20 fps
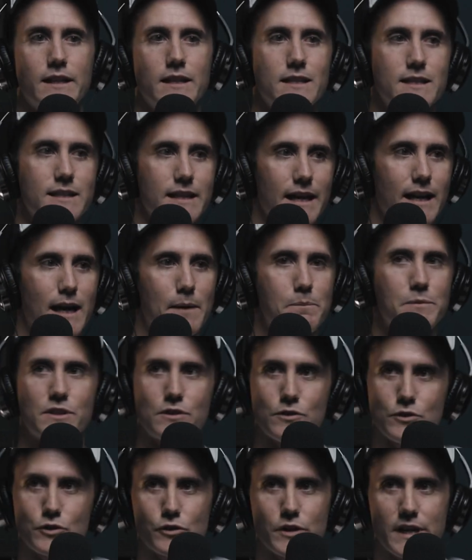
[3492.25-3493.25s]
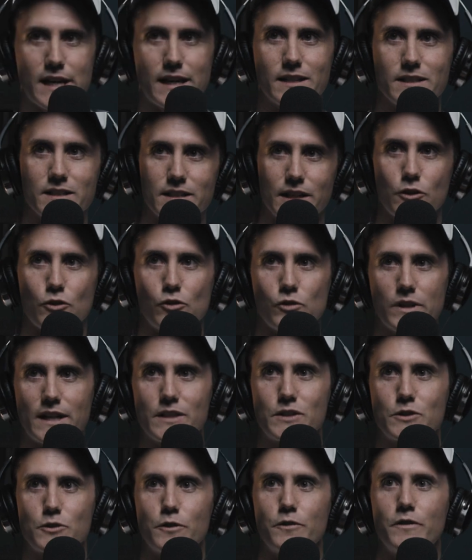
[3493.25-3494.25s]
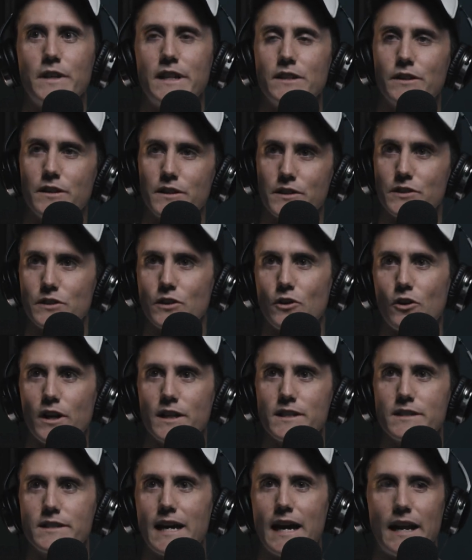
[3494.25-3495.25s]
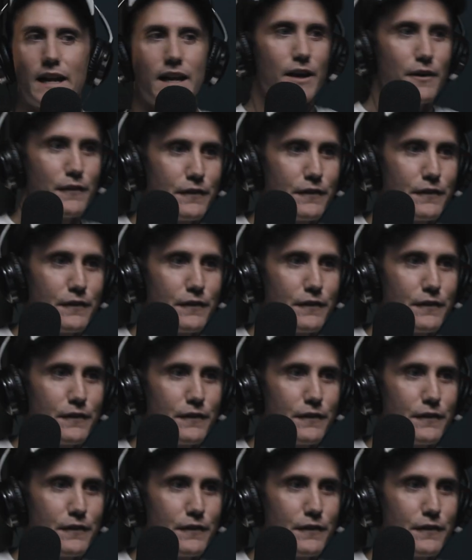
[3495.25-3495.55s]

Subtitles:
setups and tricks and all that sort of thing to disguise that.